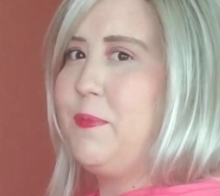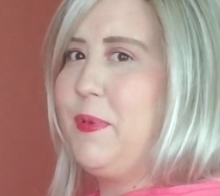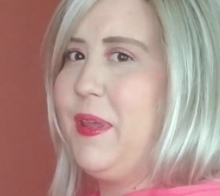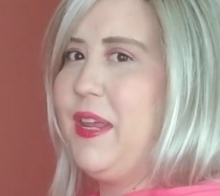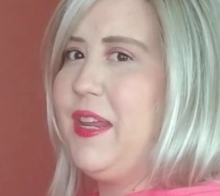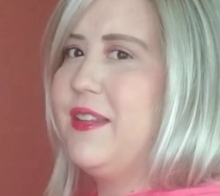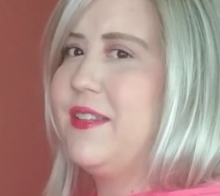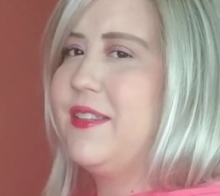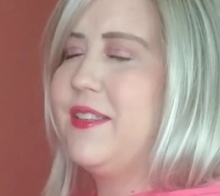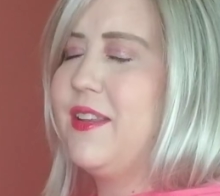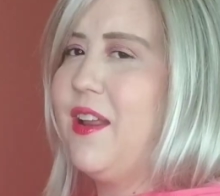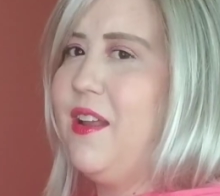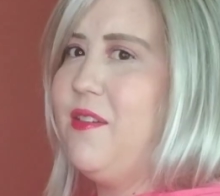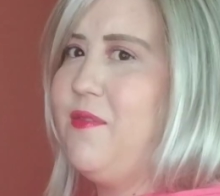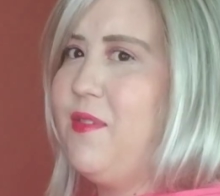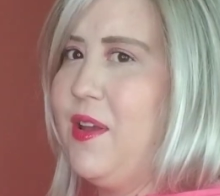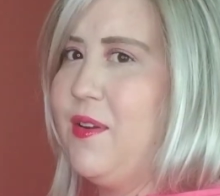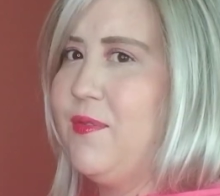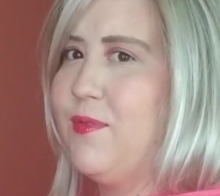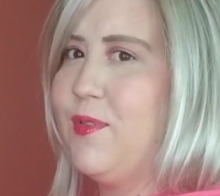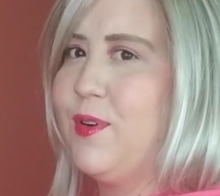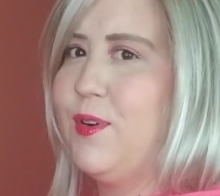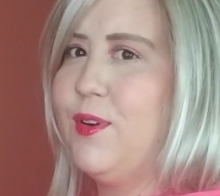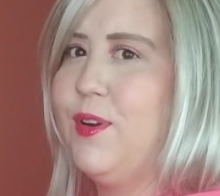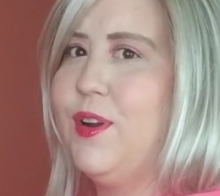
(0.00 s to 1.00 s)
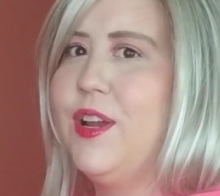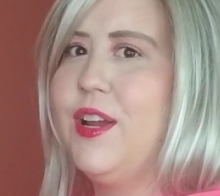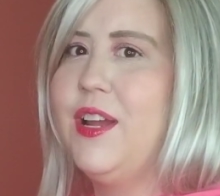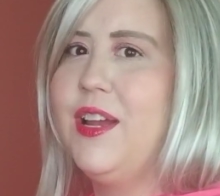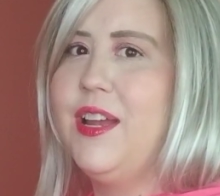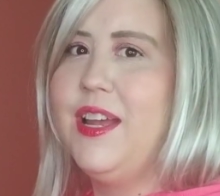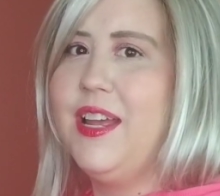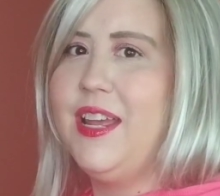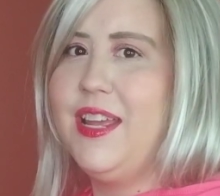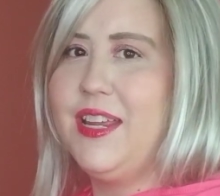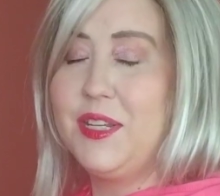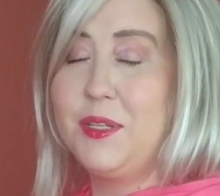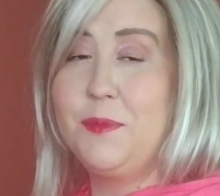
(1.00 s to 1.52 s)
piece that I've ever
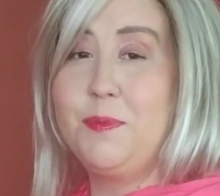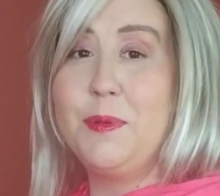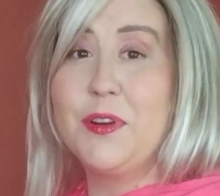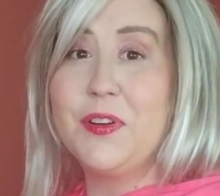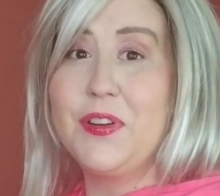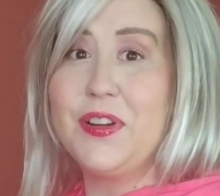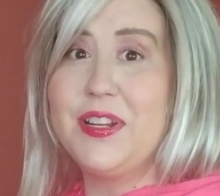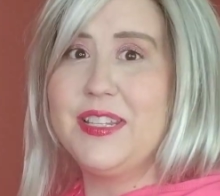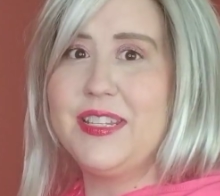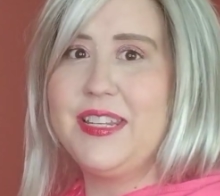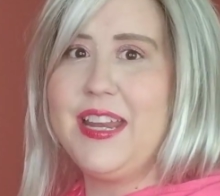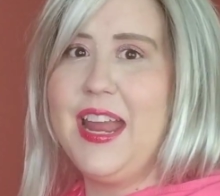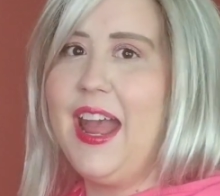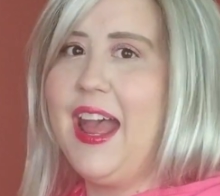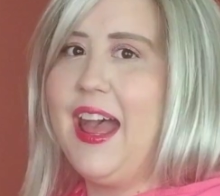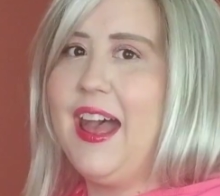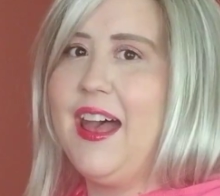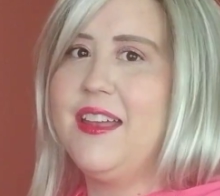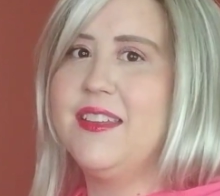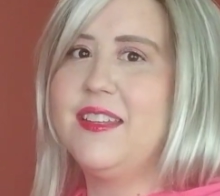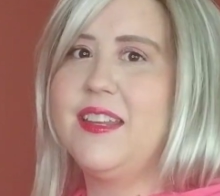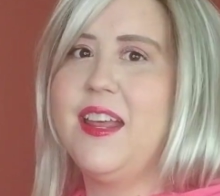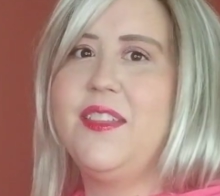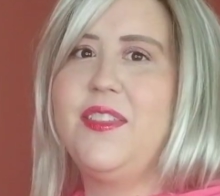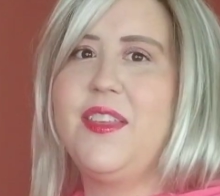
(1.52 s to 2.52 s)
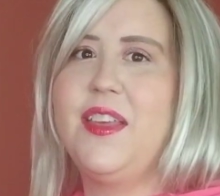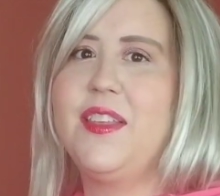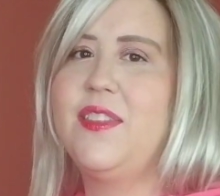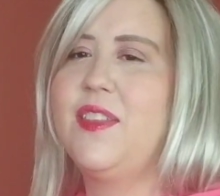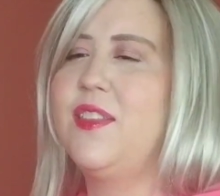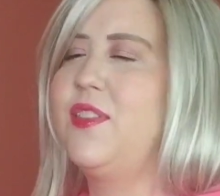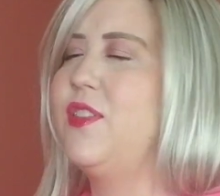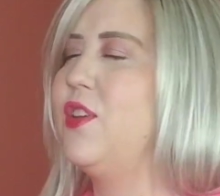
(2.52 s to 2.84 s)
experienced has. I think that